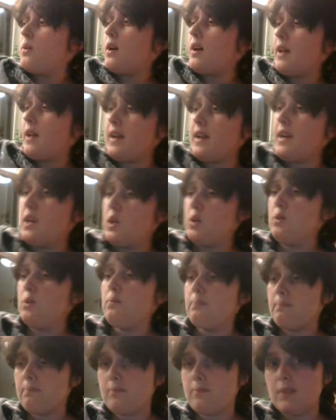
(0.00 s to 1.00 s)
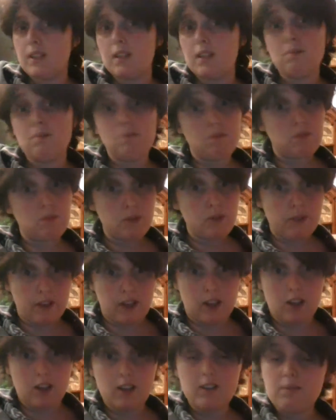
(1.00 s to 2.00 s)
Well, anywho,
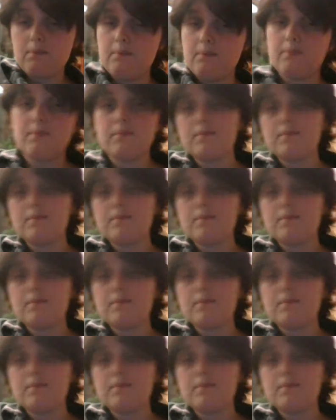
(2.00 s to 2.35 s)
moving on.